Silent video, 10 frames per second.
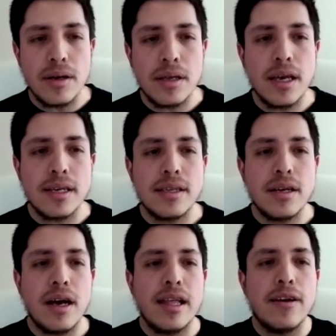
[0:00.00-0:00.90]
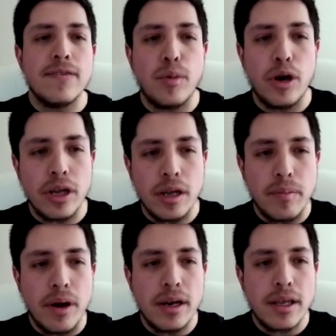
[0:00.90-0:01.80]
He has the I Love Marketing
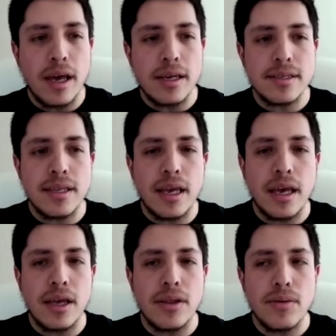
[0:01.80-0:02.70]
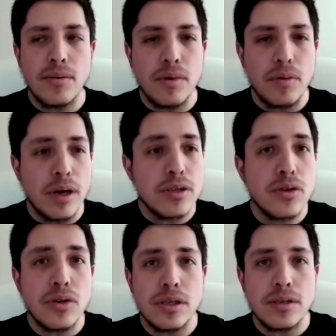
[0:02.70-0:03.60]
podcast, and we went
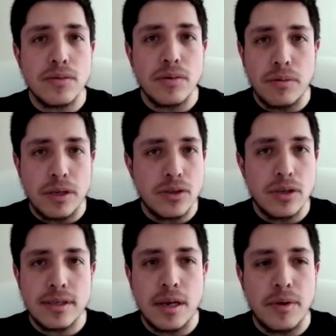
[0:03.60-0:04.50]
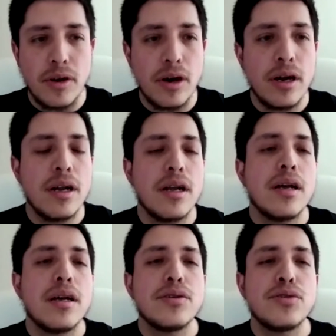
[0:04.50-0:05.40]
to his seminar.
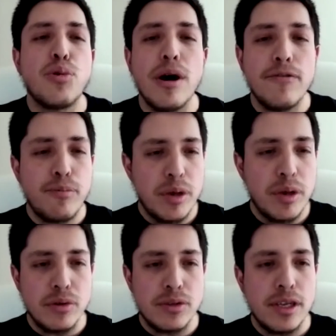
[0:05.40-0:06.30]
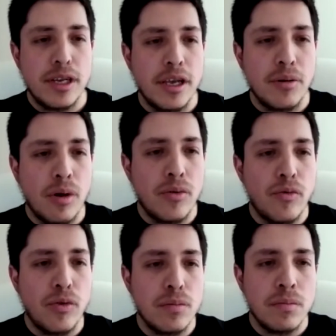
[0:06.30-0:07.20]
12 people sitting in one
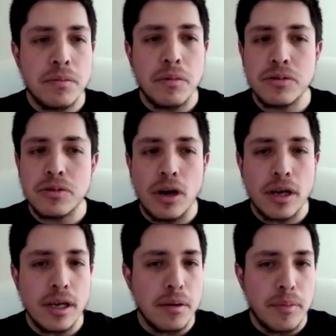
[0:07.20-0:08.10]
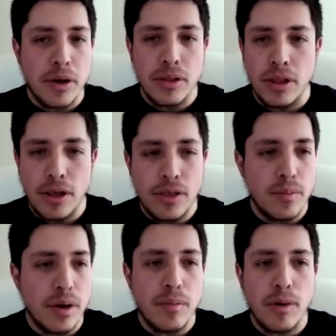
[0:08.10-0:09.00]
room talking about nothing
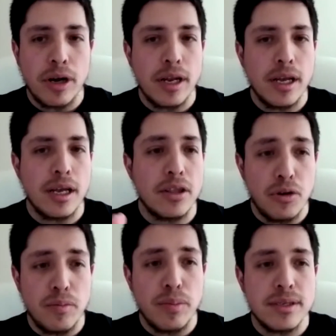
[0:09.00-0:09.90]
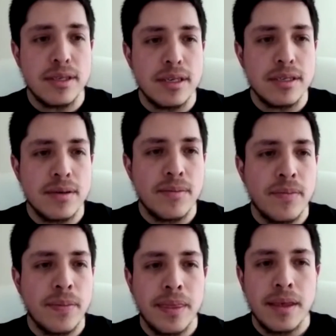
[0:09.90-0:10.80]
but marketing in your business.
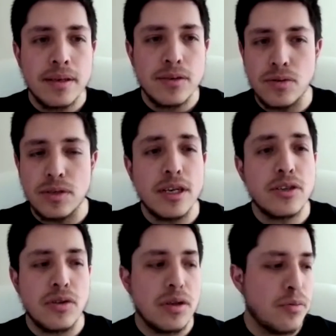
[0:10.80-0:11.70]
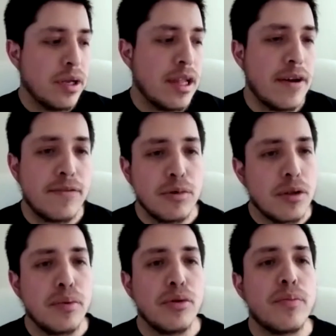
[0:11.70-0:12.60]
So essentially, we left with the
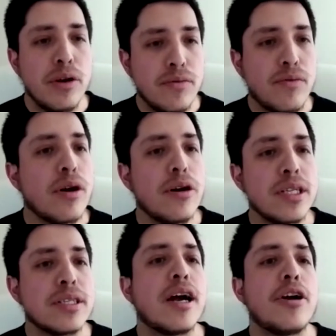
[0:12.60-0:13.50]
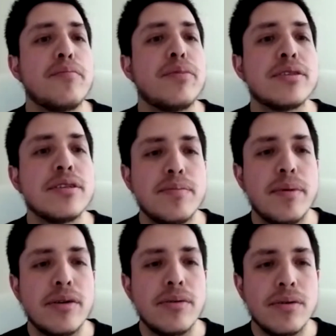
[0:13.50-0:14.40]
blueprint for our entire business
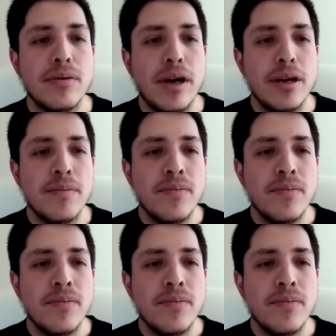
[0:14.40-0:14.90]
model, right?